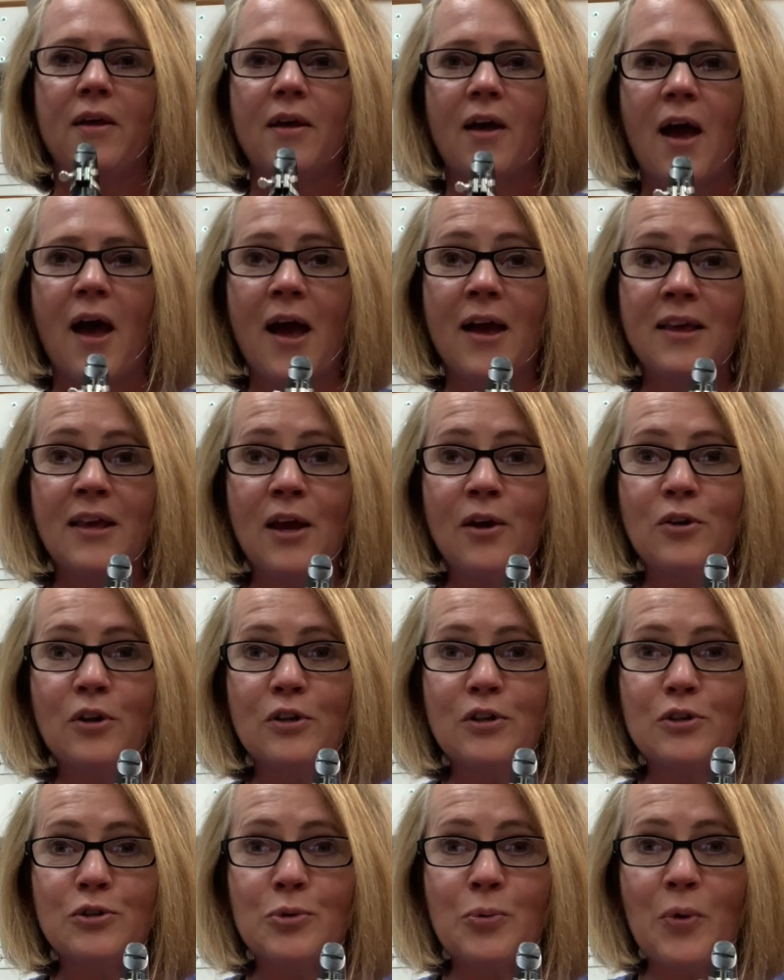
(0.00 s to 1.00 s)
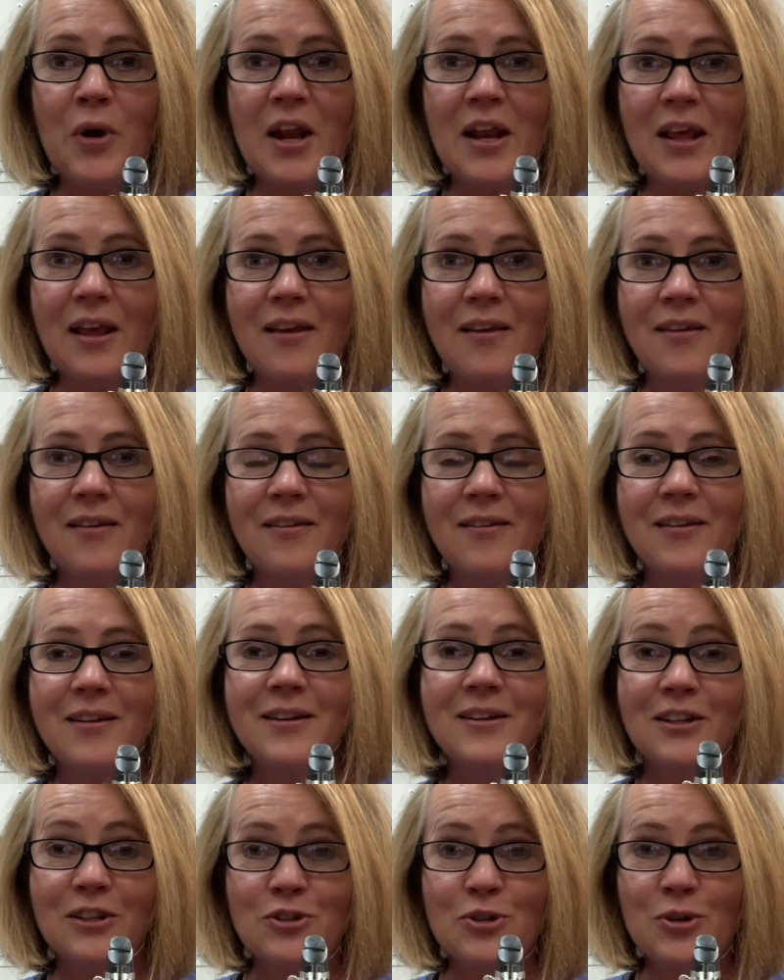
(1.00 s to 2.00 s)
I counted to 20.
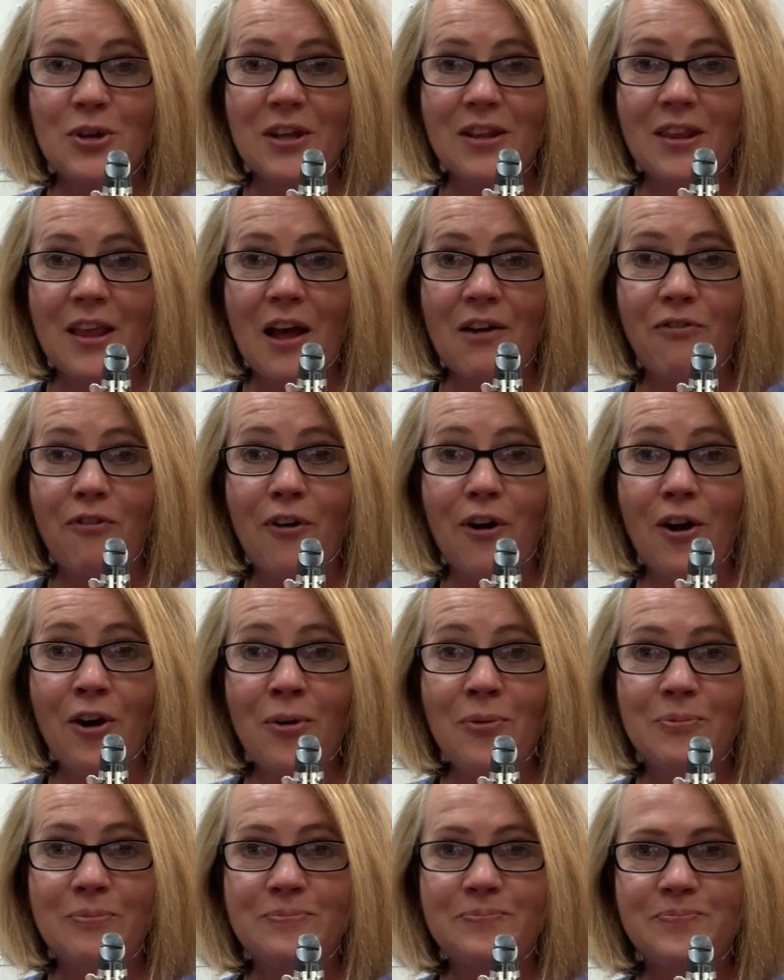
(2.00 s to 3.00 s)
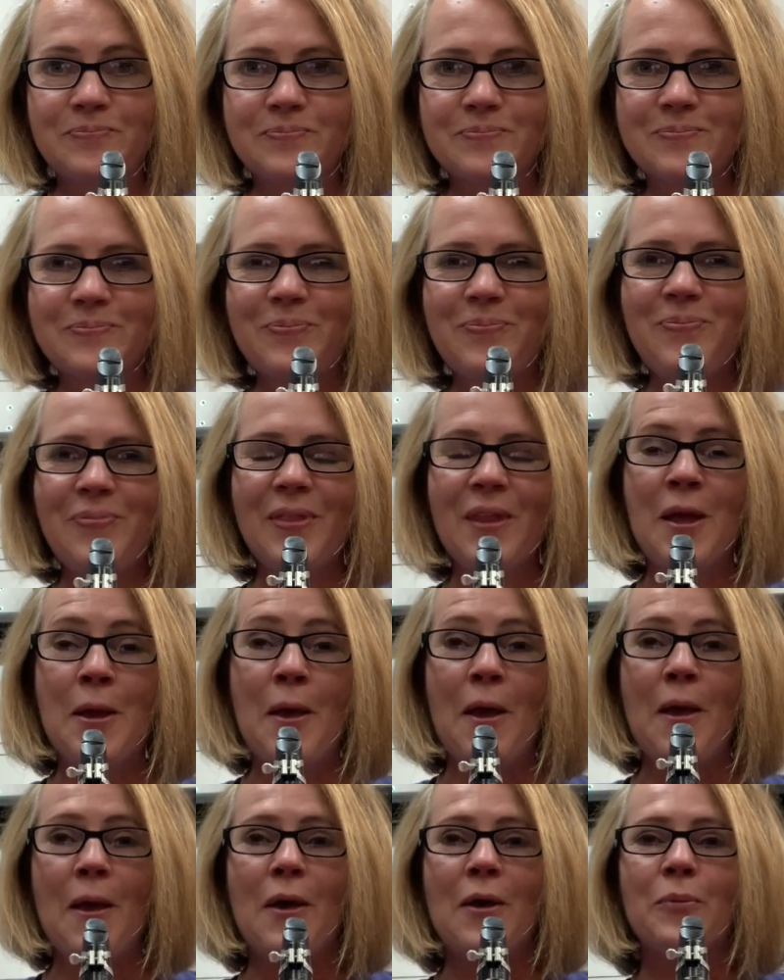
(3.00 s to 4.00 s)
Did you get that far?
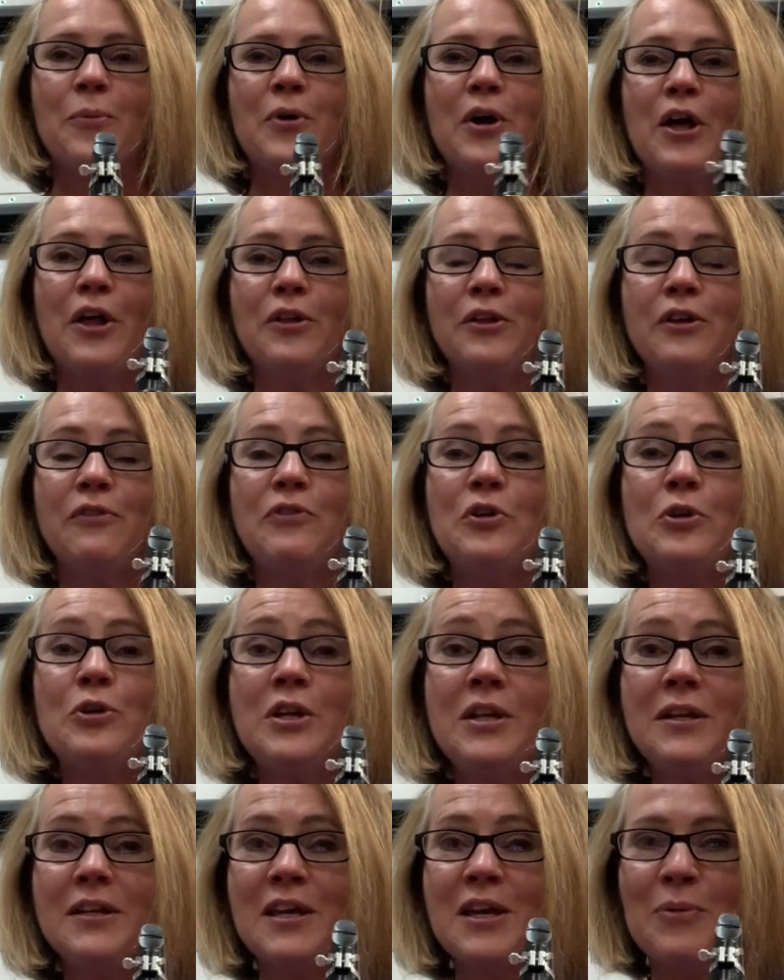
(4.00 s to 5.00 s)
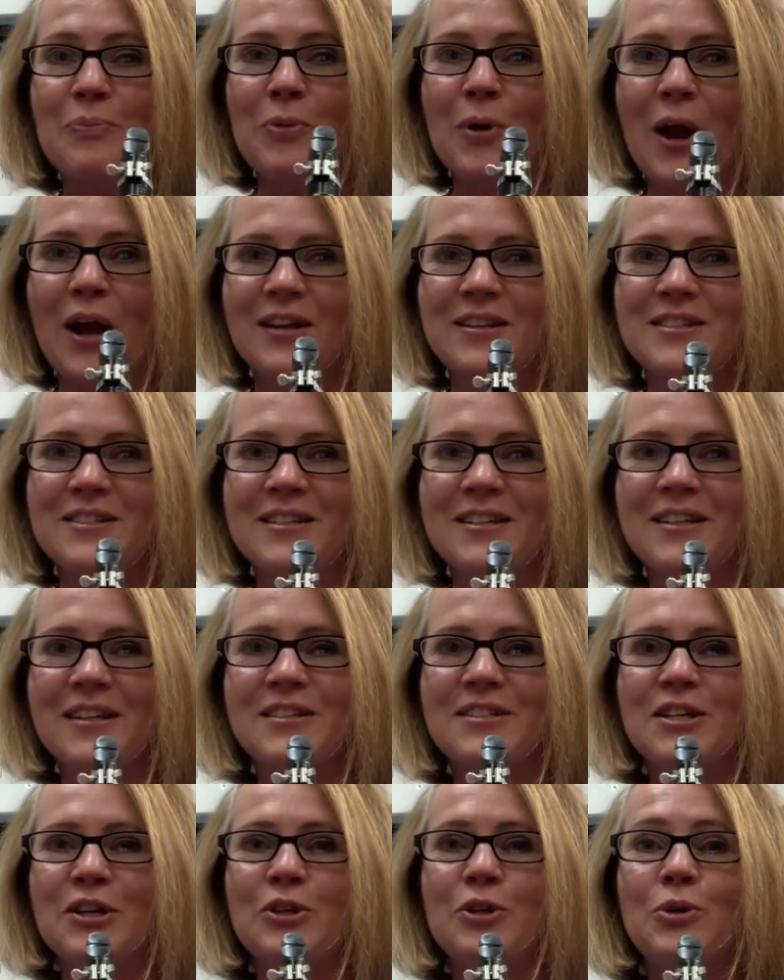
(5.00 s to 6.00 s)
Well, if you didn't, keep practicing
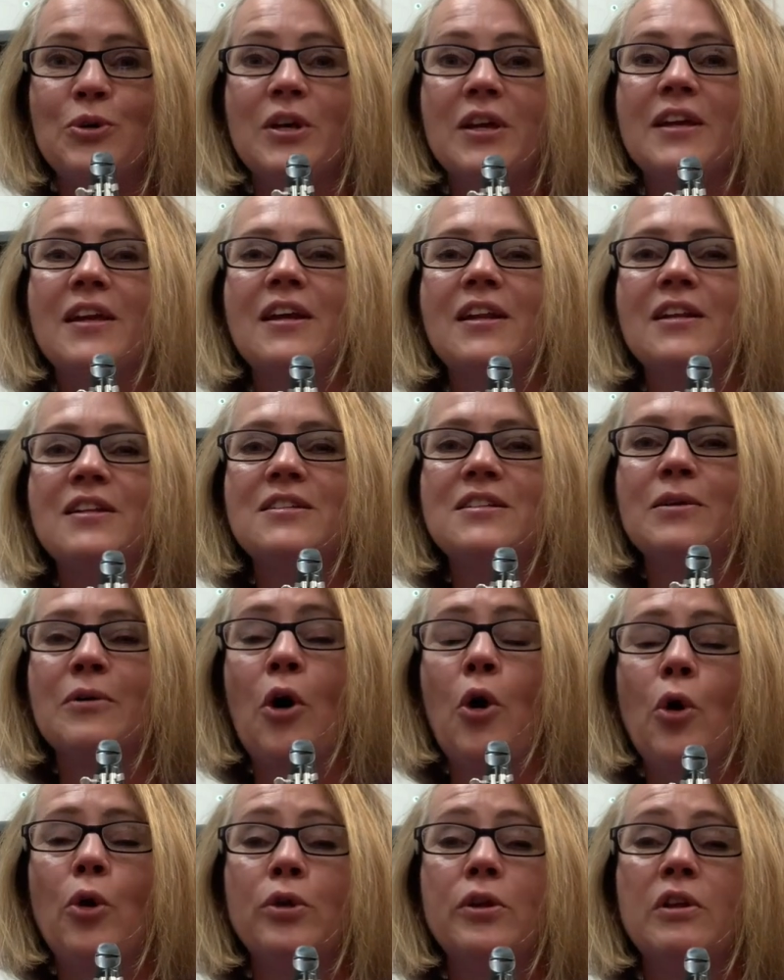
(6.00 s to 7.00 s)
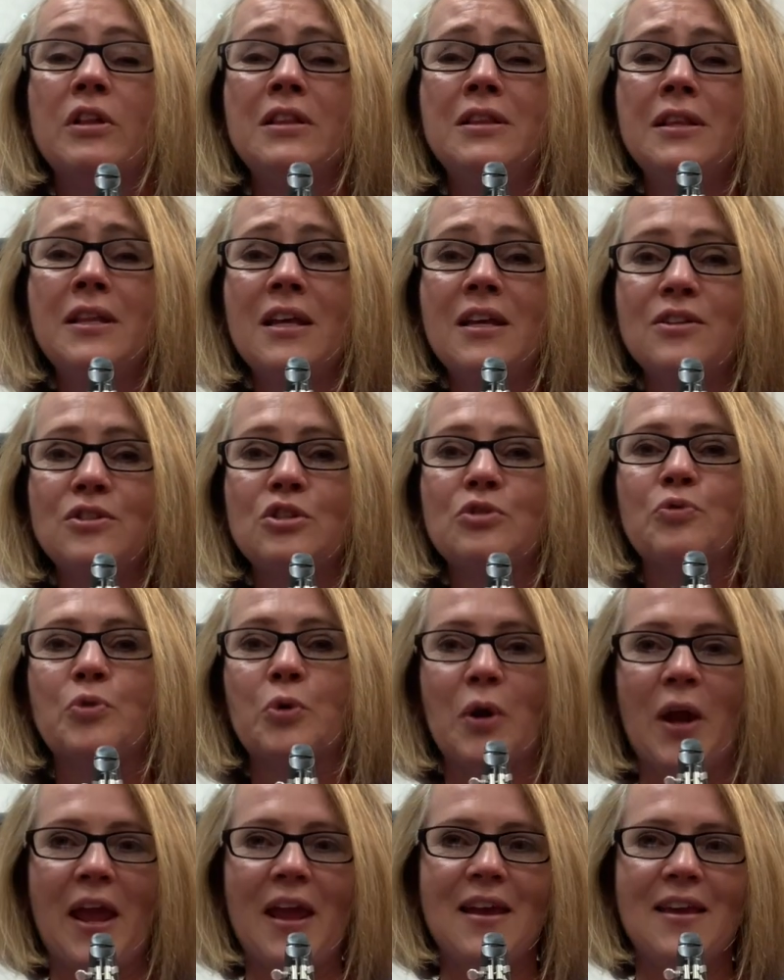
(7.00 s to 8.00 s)
until you can get it to hold at least
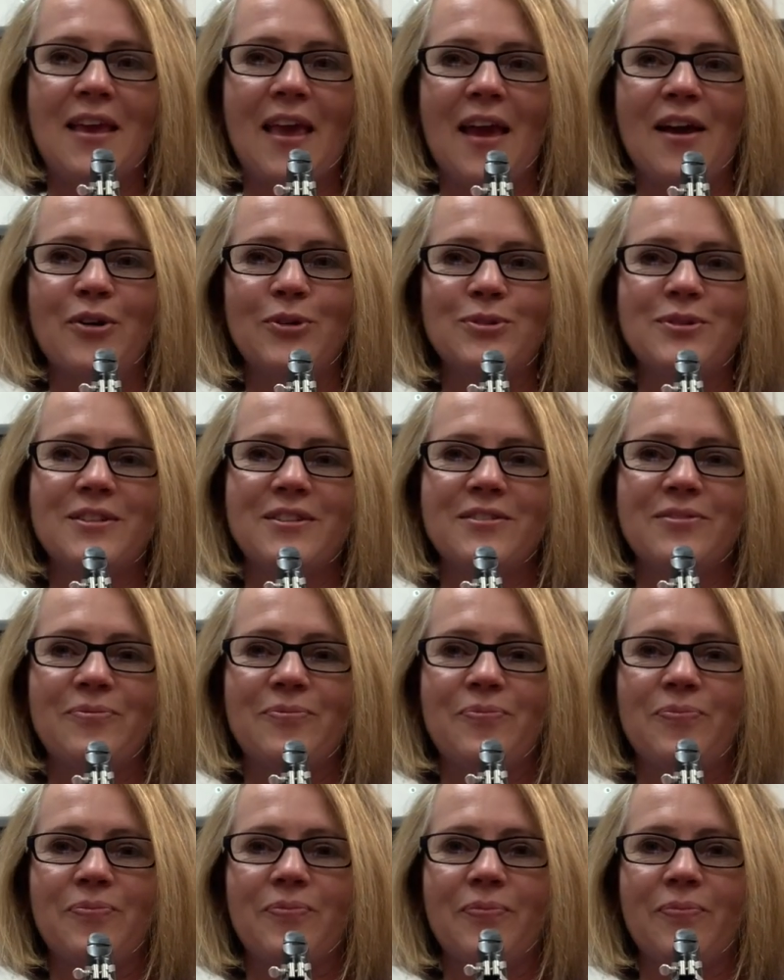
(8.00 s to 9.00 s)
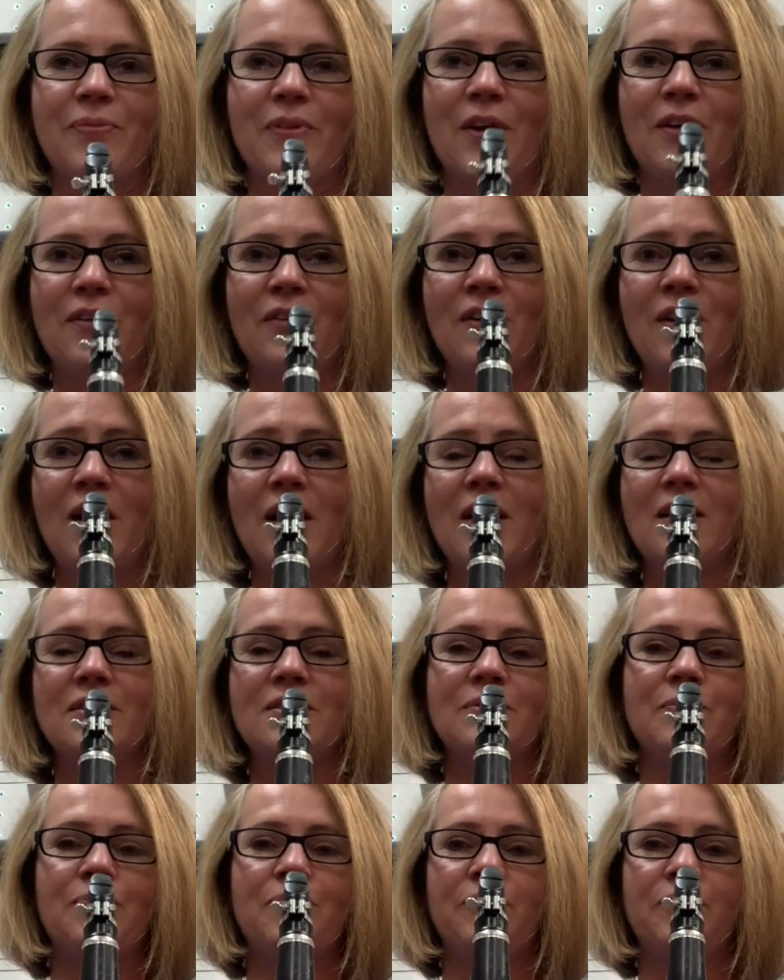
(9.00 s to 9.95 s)
for 8 counts. All right.